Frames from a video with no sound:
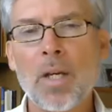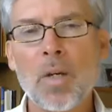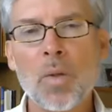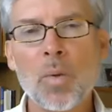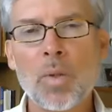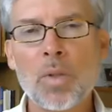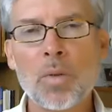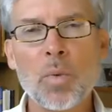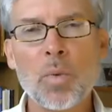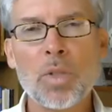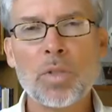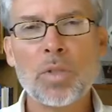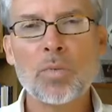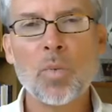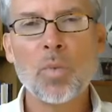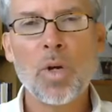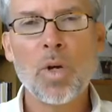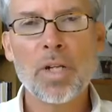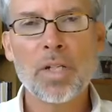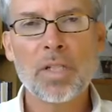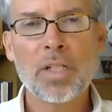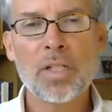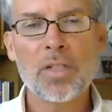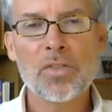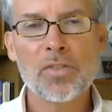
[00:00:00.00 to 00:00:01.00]
we wouldn't
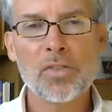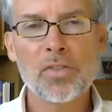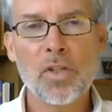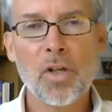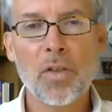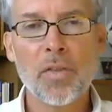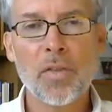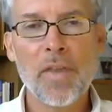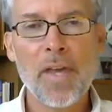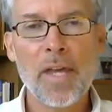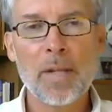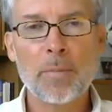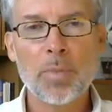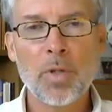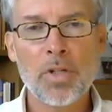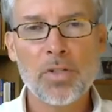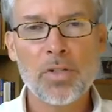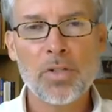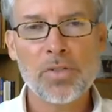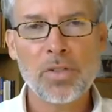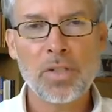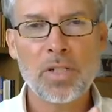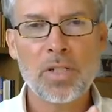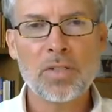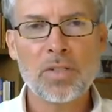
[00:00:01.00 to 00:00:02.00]
want to consult that
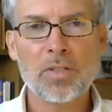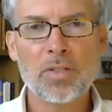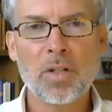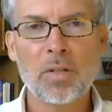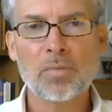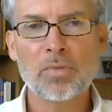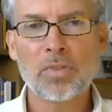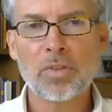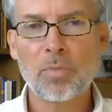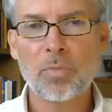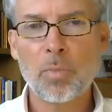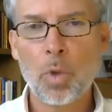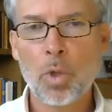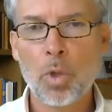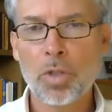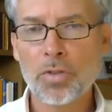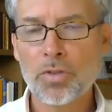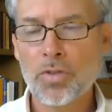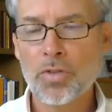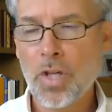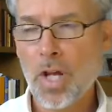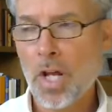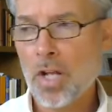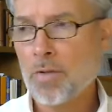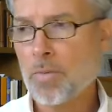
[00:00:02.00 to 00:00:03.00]
person in terms of moral
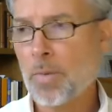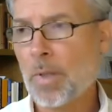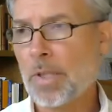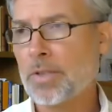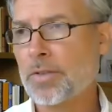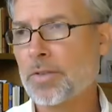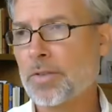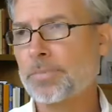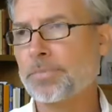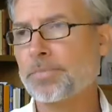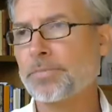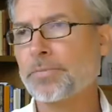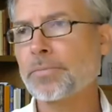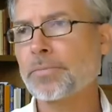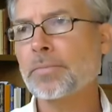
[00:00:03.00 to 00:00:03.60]
judgments.